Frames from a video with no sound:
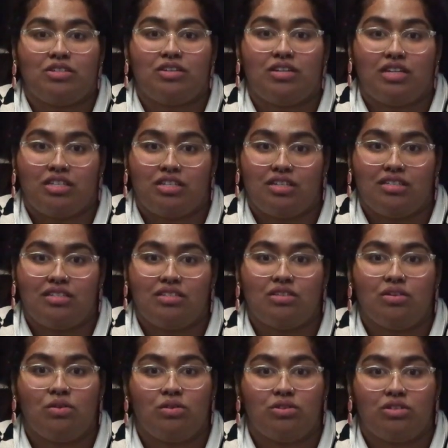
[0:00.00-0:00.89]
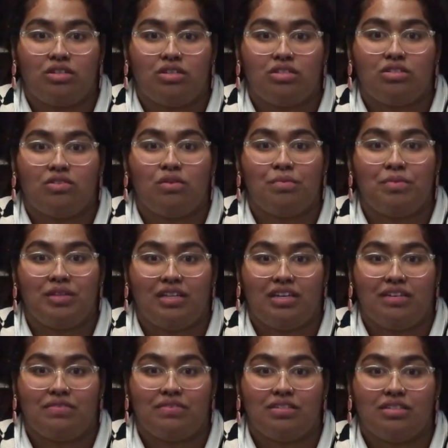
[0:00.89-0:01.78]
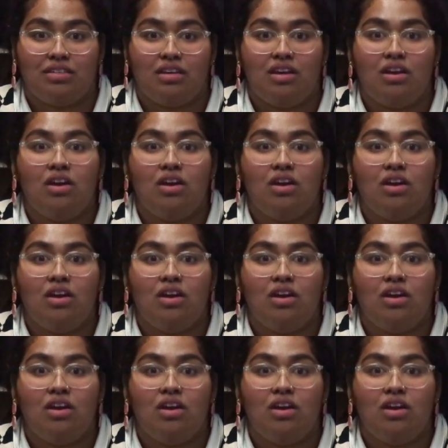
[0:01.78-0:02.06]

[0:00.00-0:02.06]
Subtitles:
traditions, cultures, or beliefs,